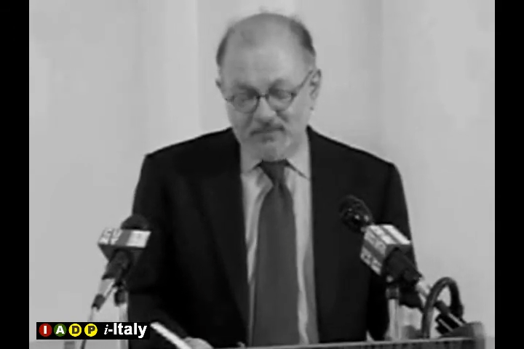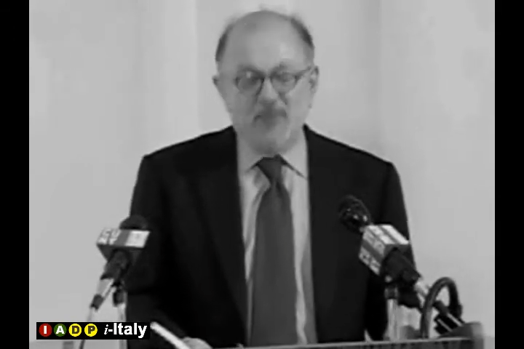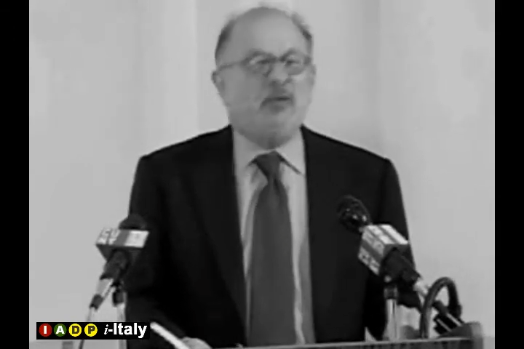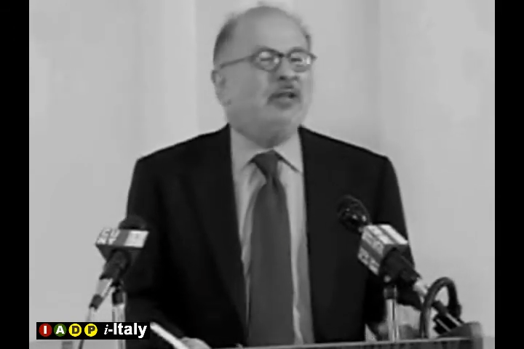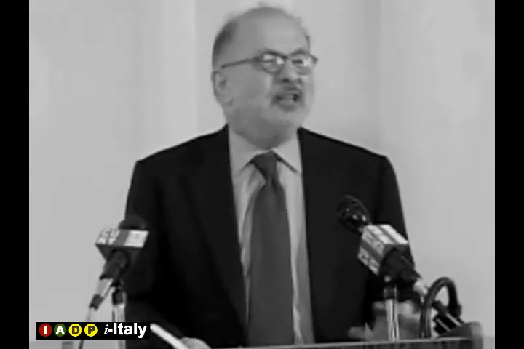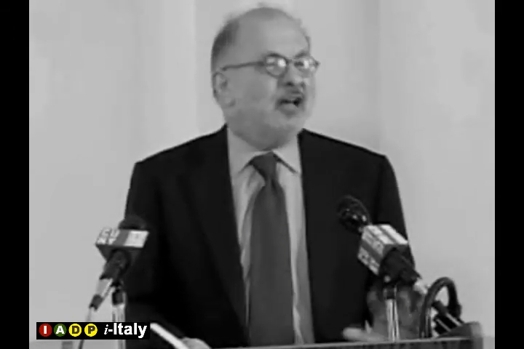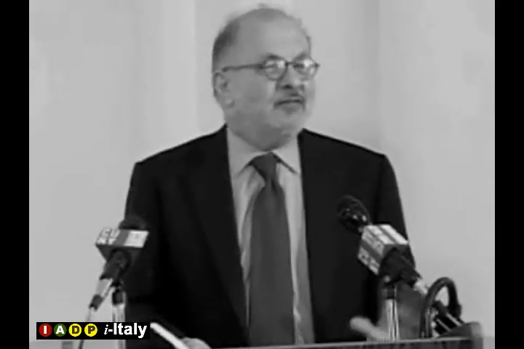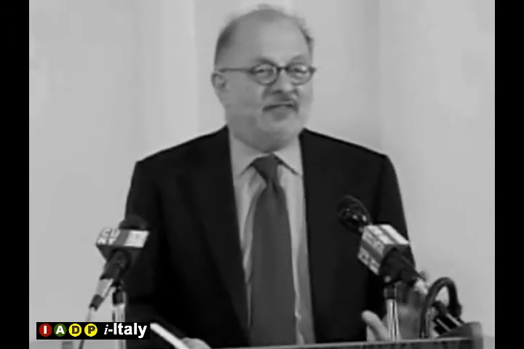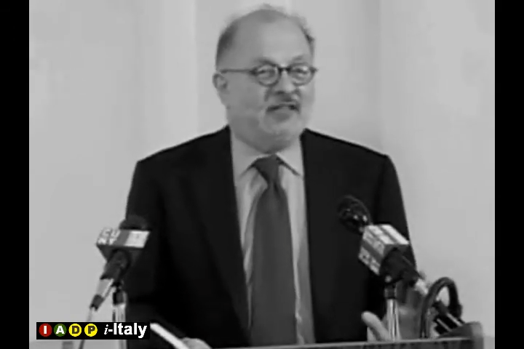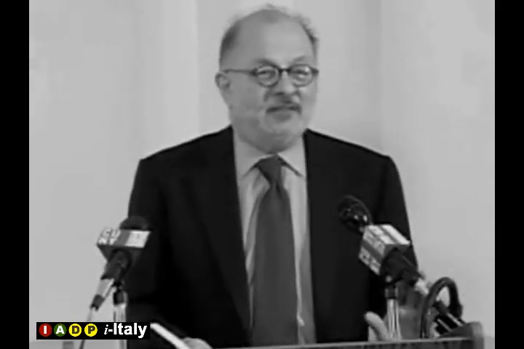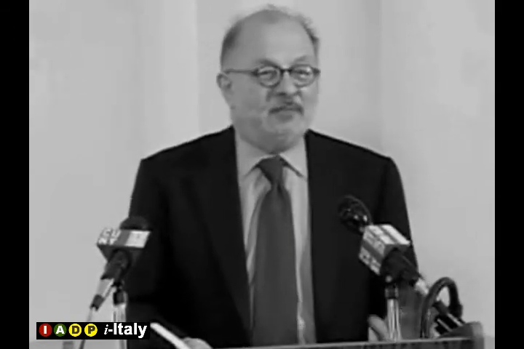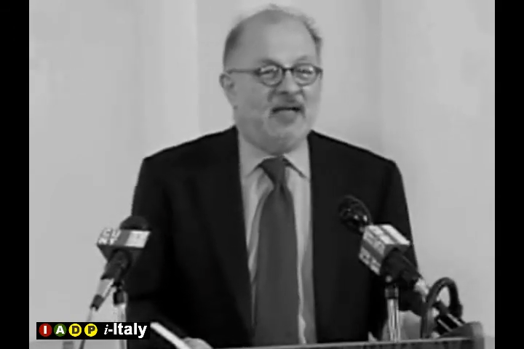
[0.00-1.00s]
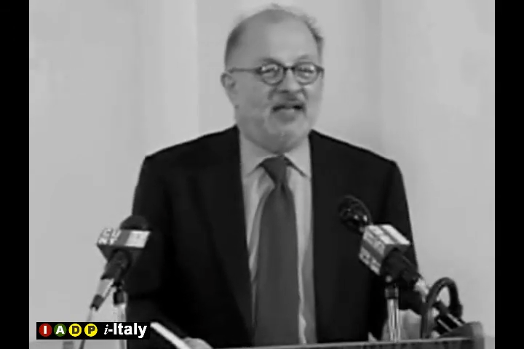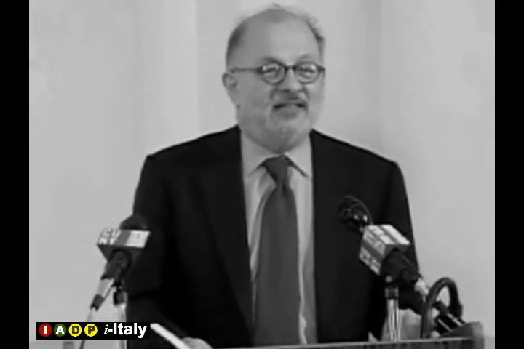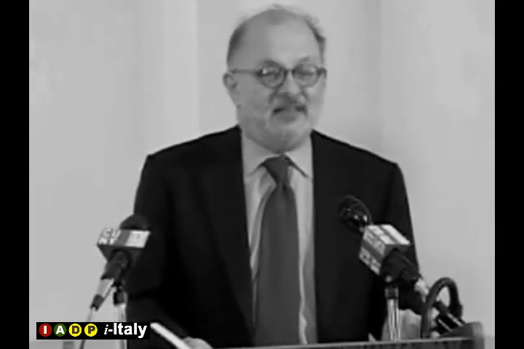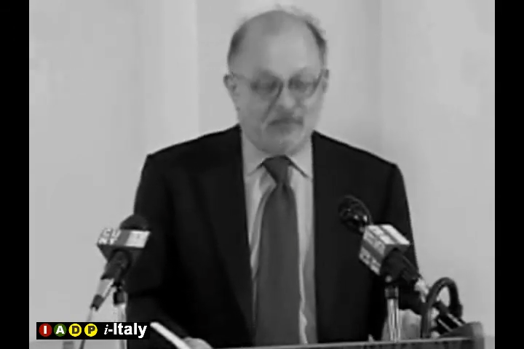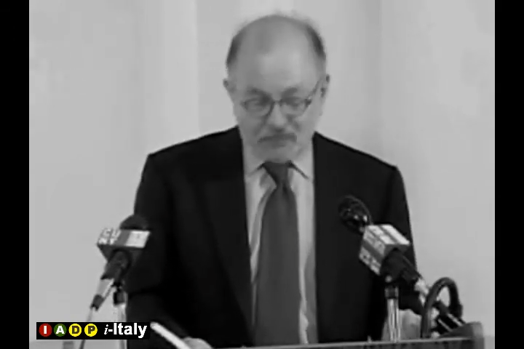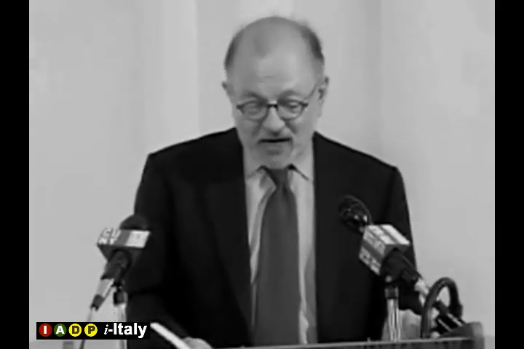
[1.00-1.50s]
People loved these
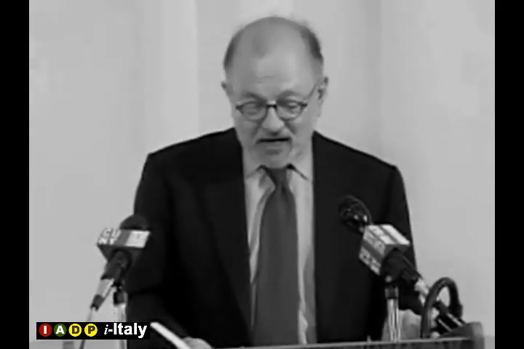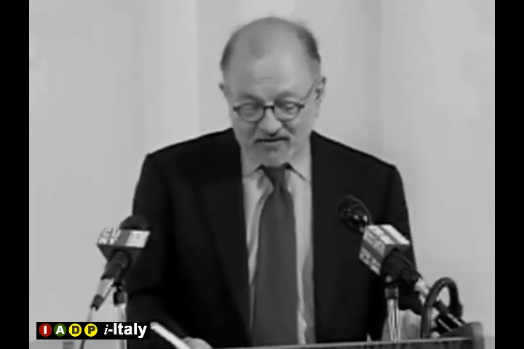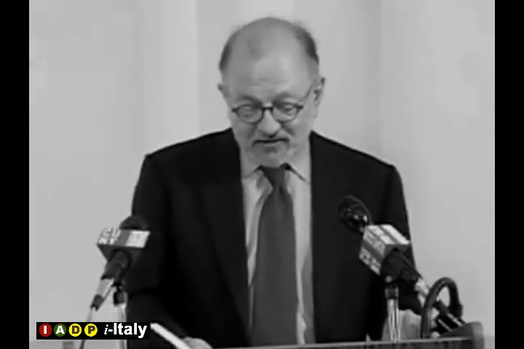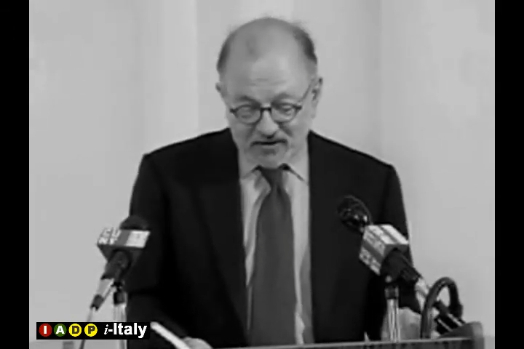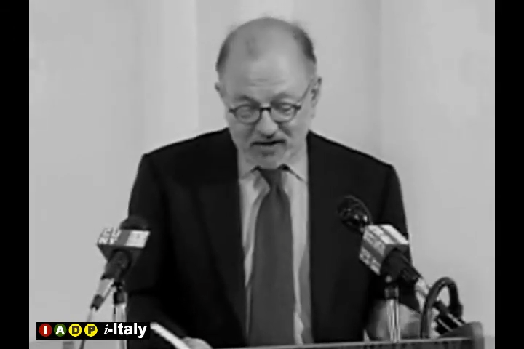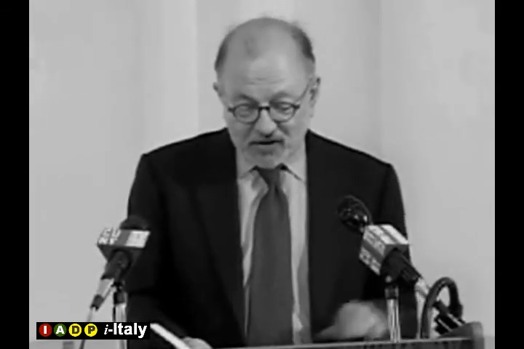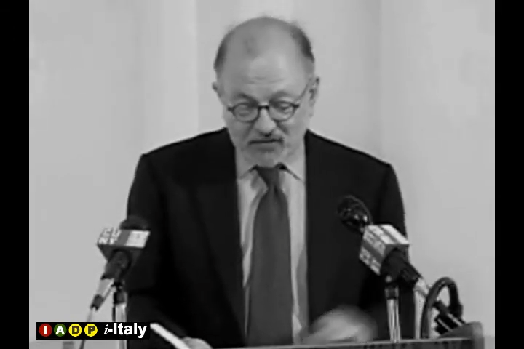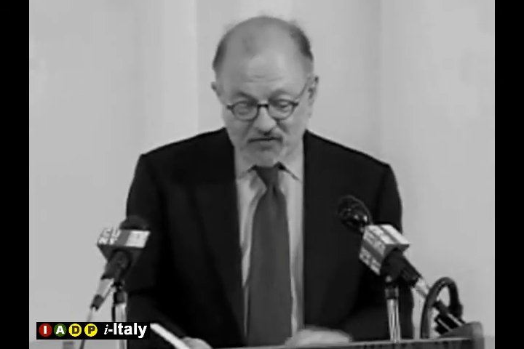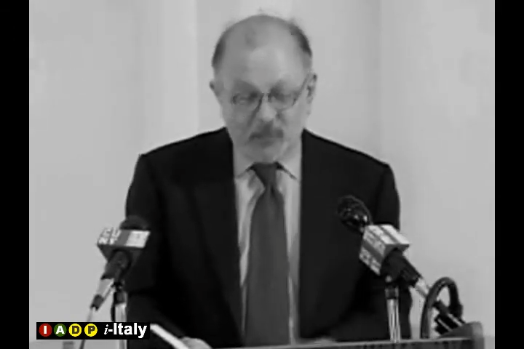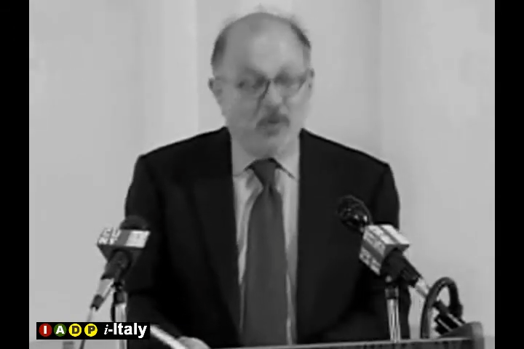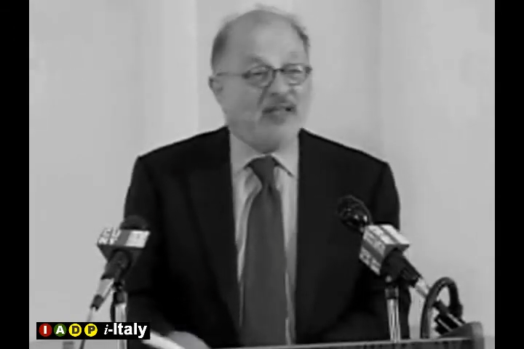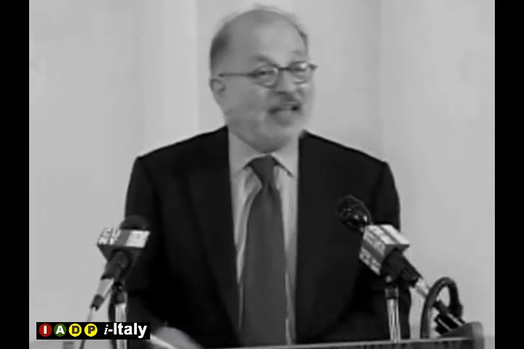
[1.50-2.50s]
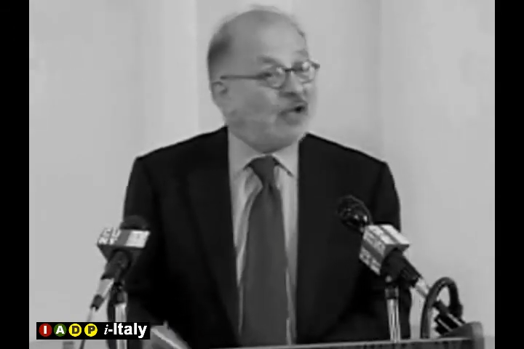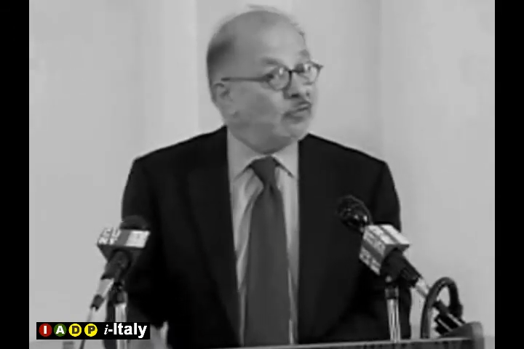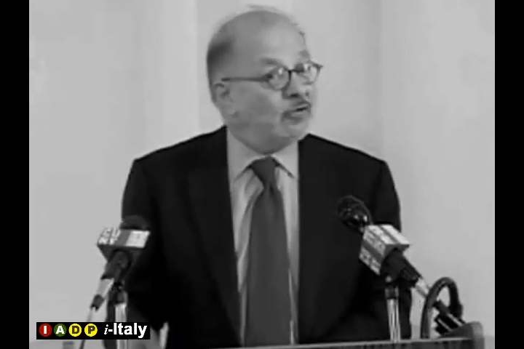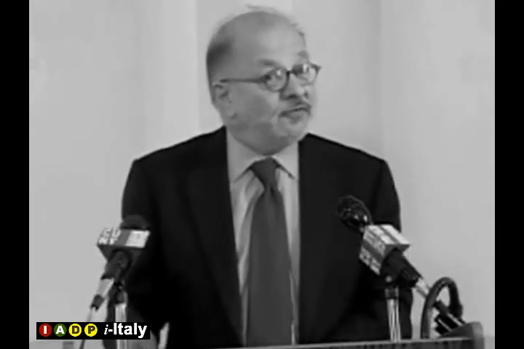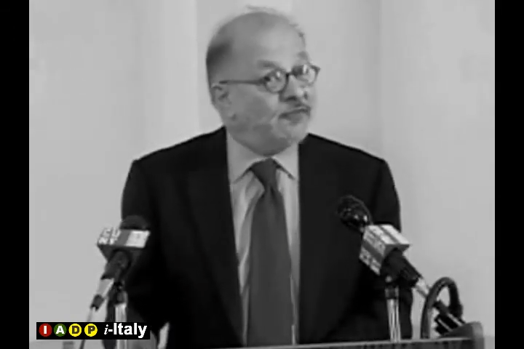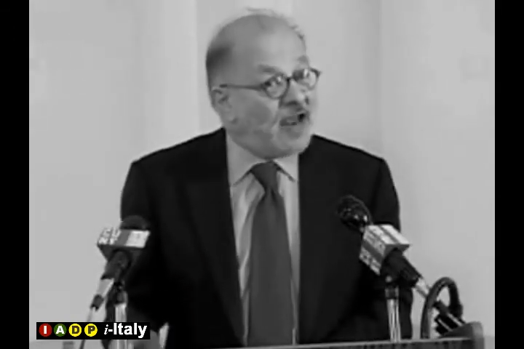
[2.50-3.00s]
plays in a Protestant country where they
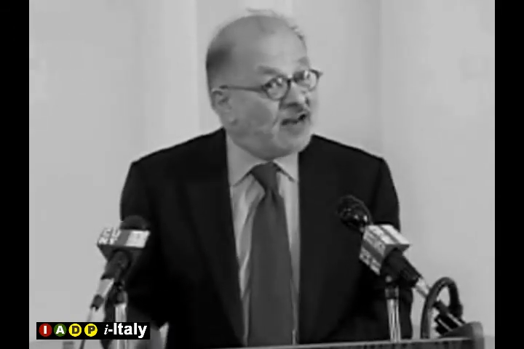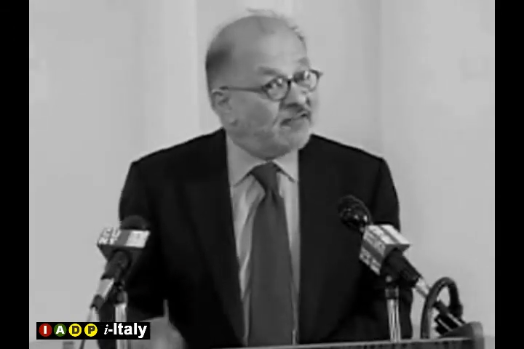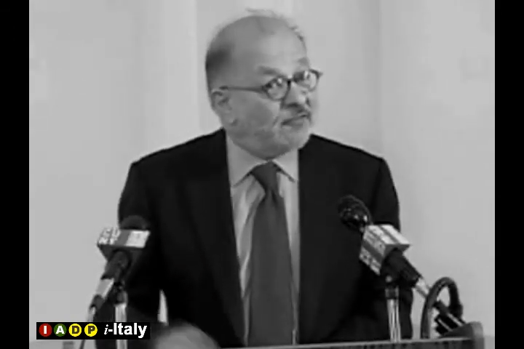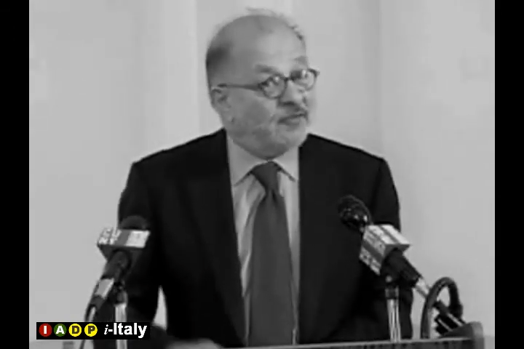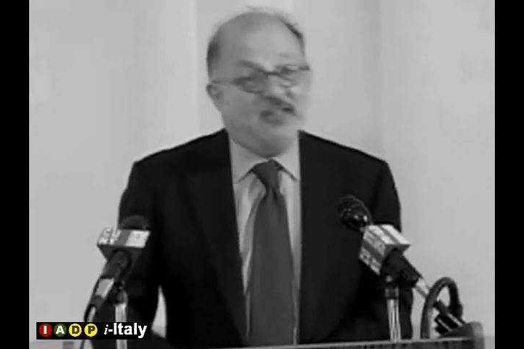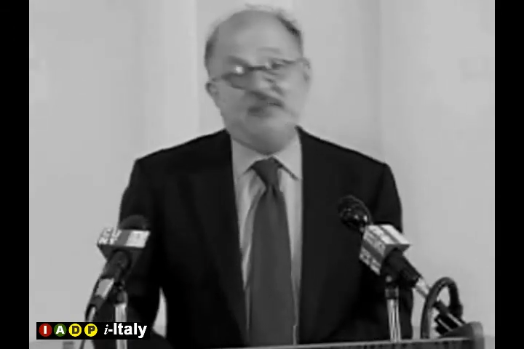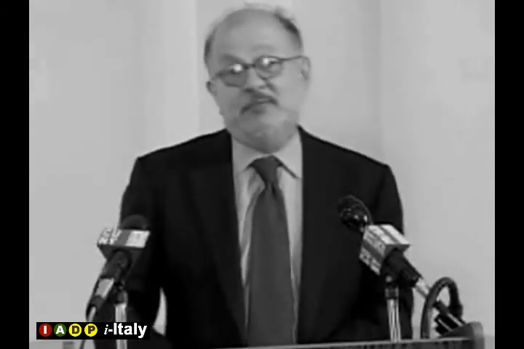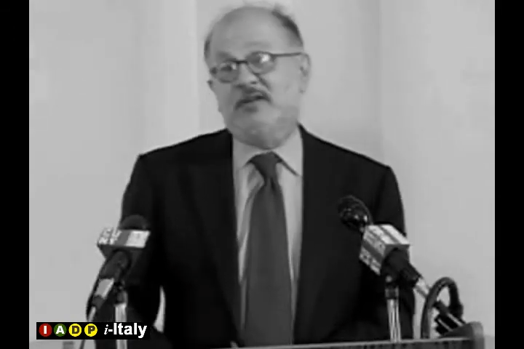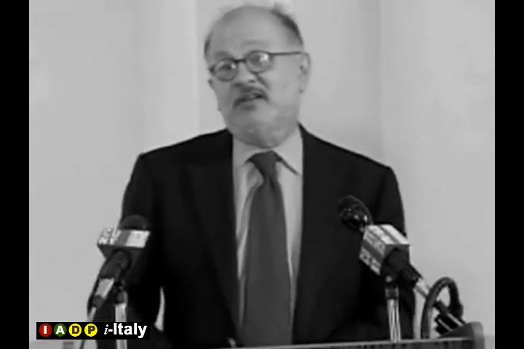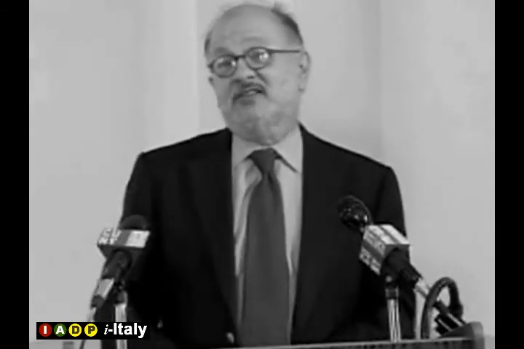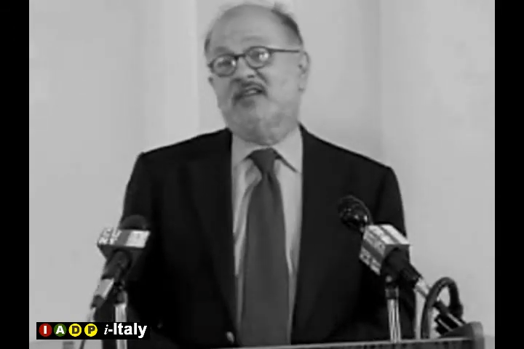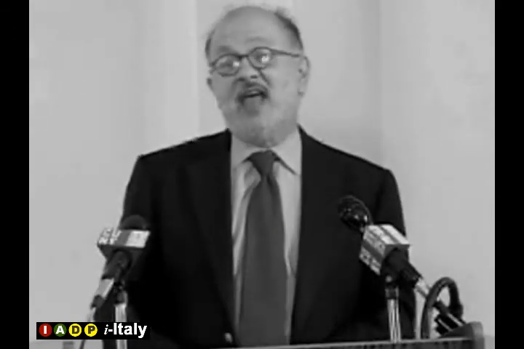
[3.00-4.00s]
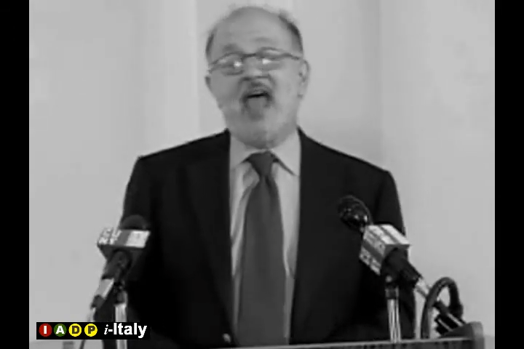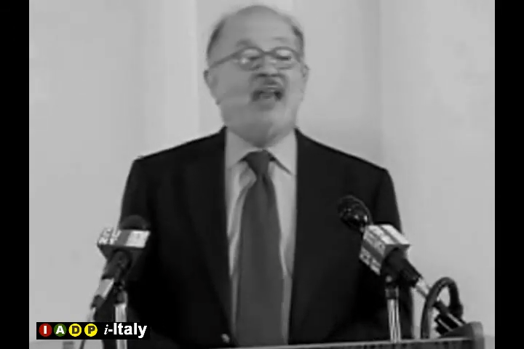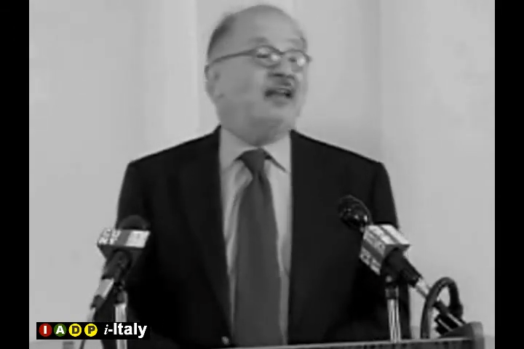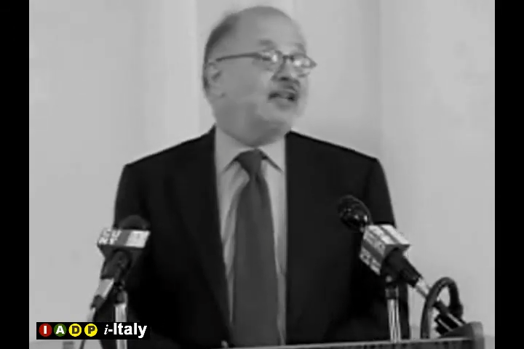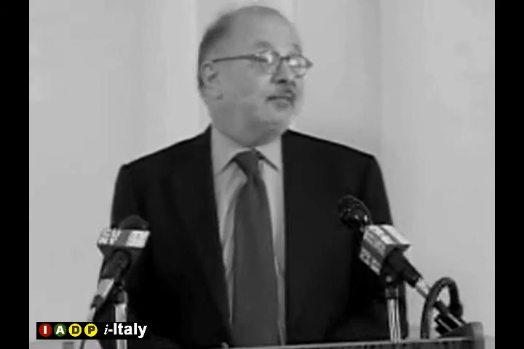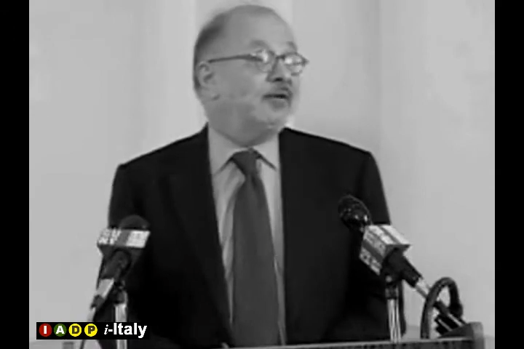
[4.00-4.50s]
were afraid of priests because they
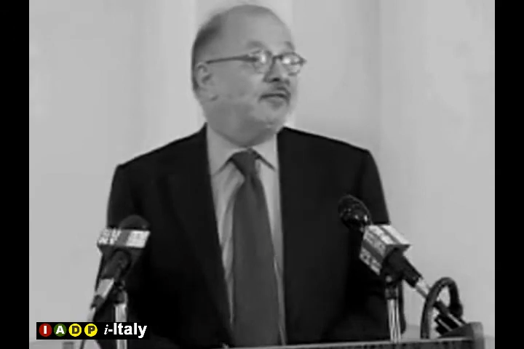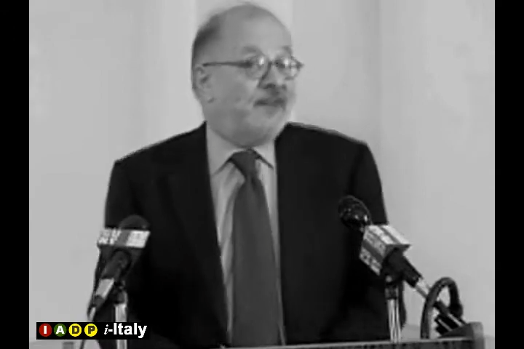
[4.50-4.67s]
hated them,